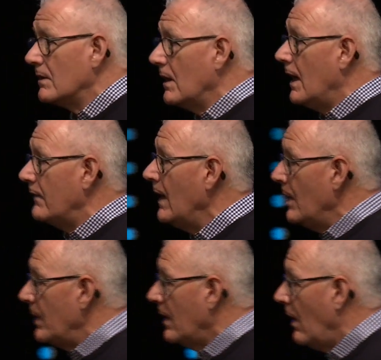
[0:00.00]
in their life
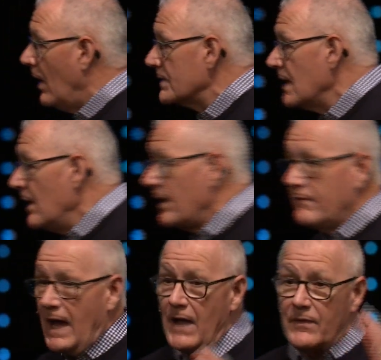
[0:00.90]
because
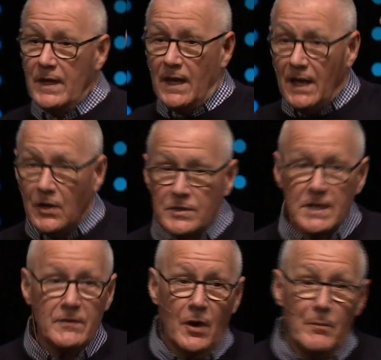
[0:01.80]
they've got the
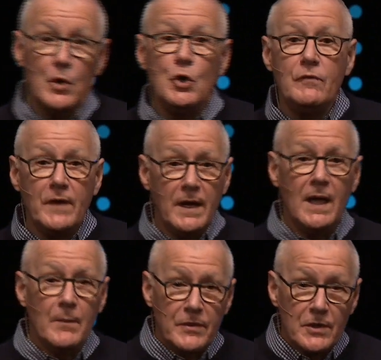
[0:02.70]
energy, they're
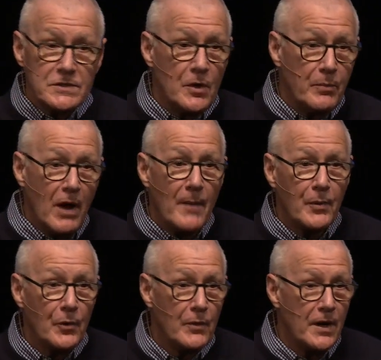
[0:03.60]
moving, but there's no
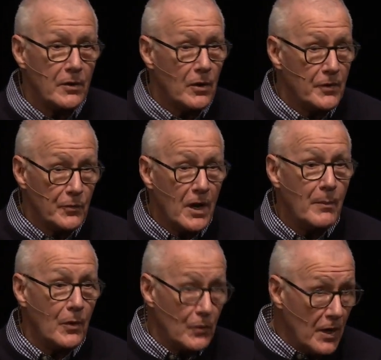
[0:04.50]
proper rudder, or the
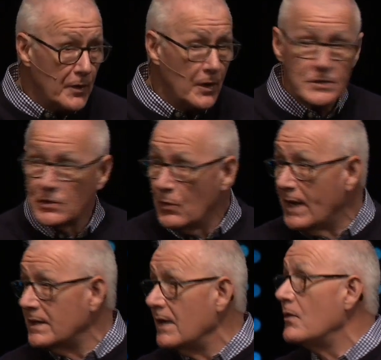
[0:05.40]
rudder is
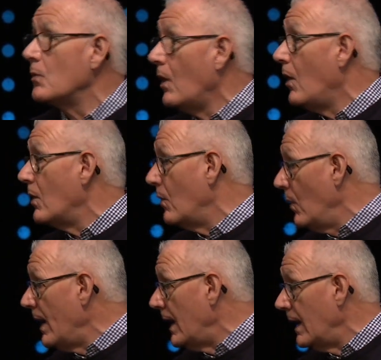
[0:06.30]
directed in the wrong
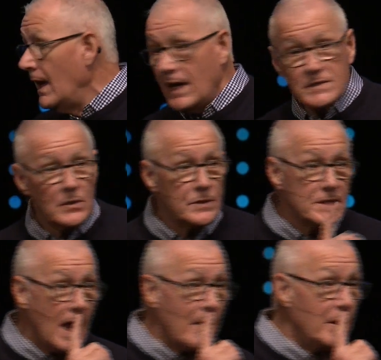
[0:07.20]
way. And so
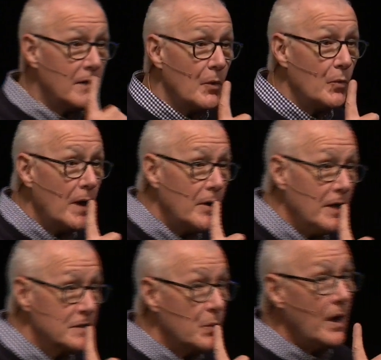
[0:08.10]
what's happening? The
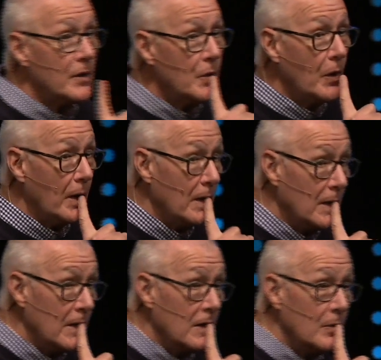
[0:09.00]
rudder is what? Your
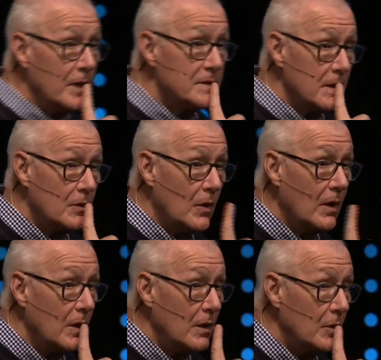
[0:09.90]
what is it?
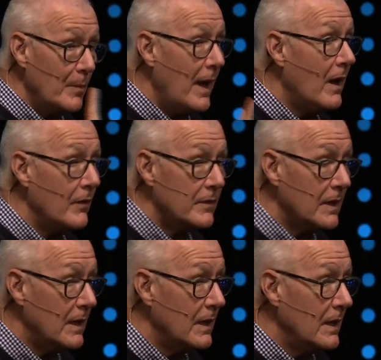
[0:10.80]
Your, your mouth,
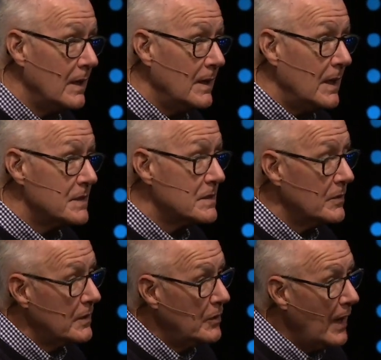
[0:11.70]
okay? And
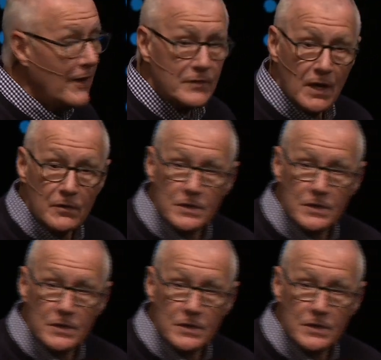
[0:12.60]
so you have to